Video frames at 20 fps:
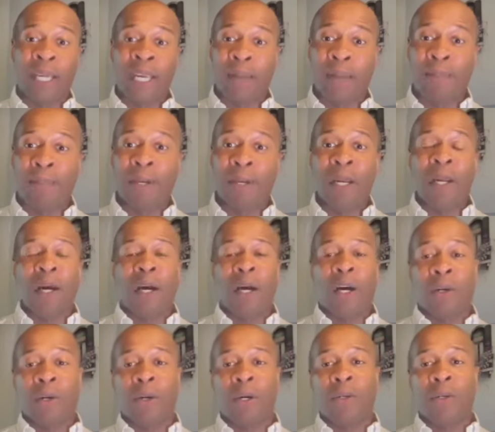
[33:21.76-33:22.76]
deep
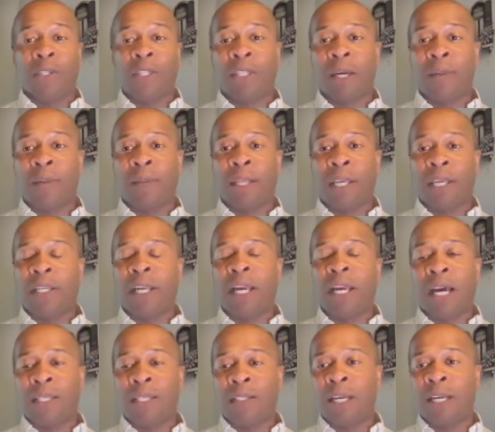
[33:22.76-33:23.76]
on, on some of these
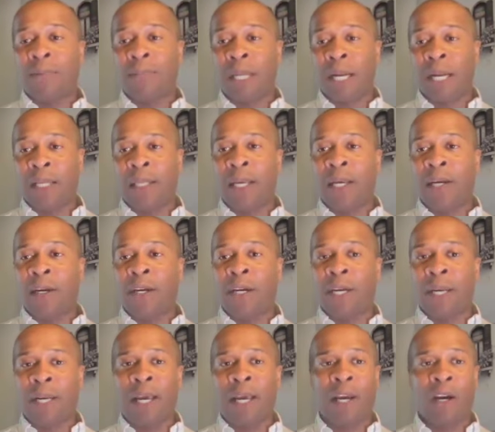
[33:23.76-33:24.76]
concepts that I think are
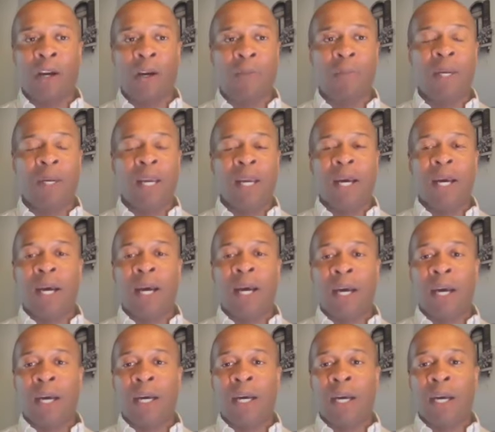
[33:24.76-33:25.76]
going to help
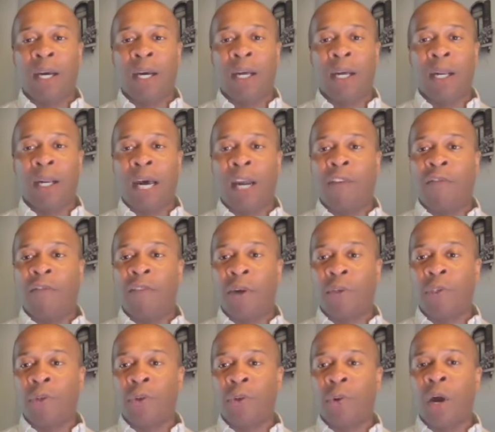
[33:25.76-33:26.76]
Uh, a, a lot of
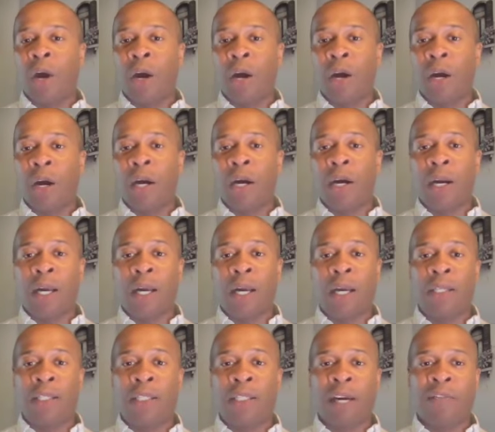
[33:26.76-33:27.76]
folks who are
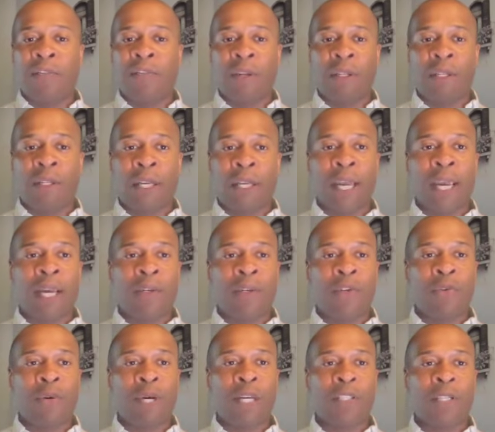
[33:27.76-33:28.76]
uh, definitely
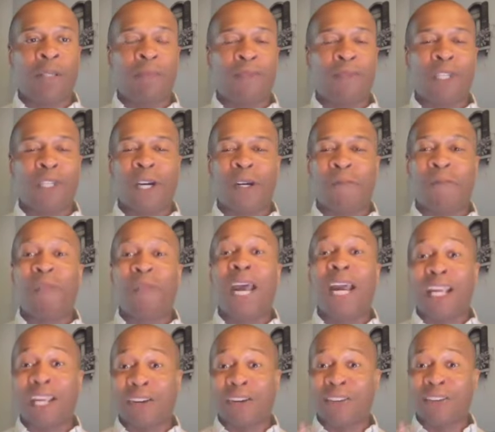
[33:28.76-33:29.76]
interested. So
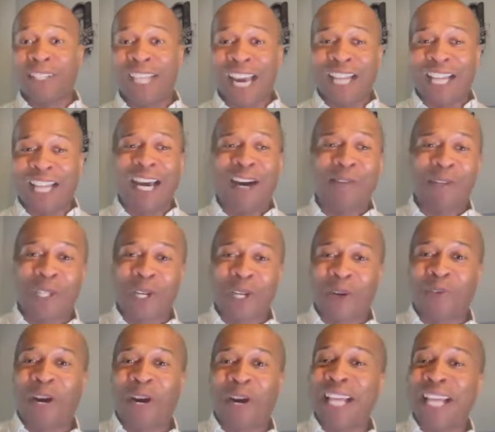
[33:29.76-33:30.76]
thank you. That that was a
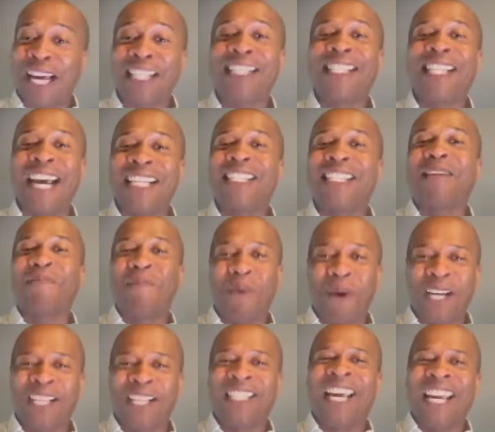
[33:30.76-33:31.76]
great, that's that's the
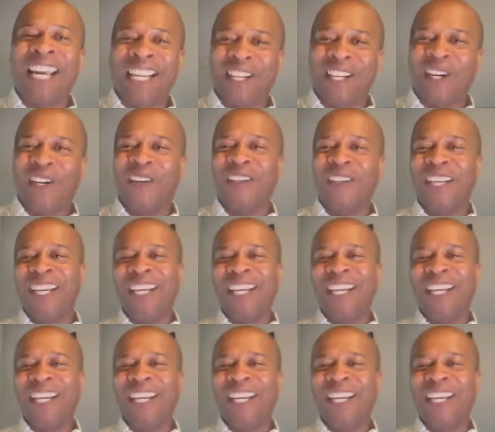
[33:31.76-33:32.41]
point to that's end on.